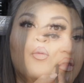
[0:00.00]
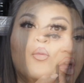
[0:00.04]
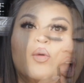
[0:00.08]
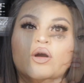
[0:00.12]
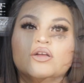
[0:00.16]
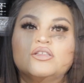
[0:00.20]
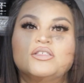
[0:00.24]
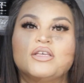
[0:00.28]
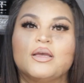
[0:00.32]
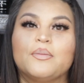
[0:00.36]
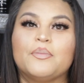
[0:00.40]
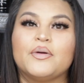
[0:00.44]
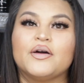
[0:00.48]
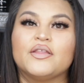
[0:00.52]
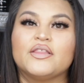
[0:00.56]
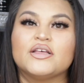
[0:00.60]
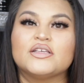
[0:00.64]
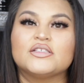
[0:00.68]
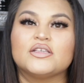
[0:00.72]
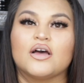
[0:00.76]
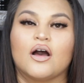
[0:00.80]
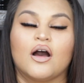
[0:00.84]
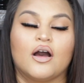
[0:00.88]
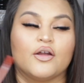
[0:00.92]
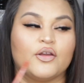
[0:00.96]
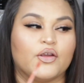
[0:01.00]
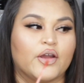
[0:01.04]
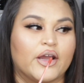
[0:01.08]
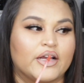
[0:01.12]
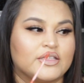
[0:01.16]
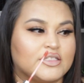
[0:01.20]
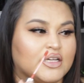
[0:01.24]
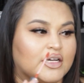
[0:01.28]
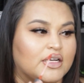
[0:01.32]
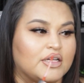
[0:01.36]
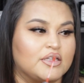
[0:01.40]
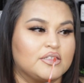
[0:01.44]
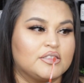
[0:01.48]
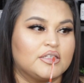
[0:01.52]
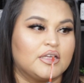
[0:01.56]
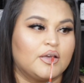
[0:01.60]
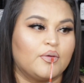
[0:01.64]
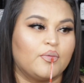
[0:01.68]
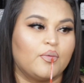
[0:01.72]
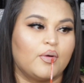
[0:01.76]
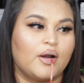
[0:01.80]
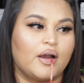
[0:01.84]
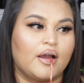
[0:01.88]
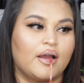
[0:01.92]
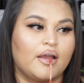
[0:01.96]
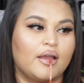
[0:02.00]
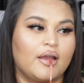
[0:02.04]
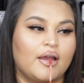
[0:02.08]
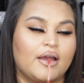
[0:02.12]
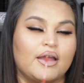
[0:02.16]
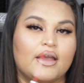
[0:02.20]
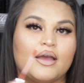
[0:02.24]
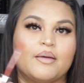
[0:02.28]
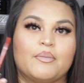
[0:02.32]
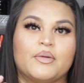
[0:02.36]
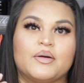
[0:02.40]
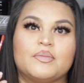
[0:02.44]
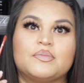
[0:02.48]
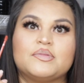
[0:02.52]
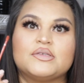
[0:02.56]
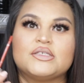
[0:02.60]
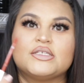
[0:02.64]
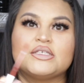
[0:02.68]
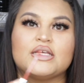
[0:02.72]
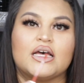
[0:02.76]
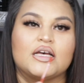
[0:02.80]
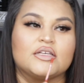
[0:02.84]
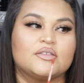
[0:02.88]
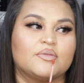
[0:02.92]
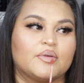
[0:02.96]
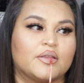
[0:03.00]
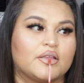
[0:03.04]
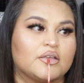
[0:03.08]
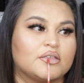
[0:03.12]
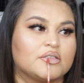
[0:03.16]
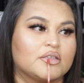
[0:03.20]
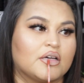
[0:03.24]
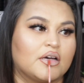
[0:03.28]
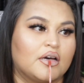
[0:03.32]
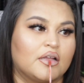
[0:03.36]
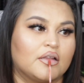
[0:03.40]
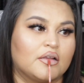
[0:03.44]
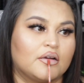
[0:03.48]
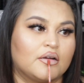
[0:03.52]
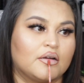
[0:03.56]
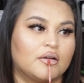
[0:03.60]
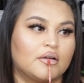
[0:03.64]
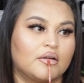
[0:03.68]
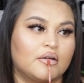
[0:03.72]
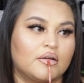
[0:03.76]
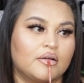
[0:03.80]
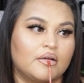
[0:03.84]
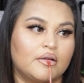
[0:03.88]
Once I put this on, you guys are gonna see why I am obsessed with this color.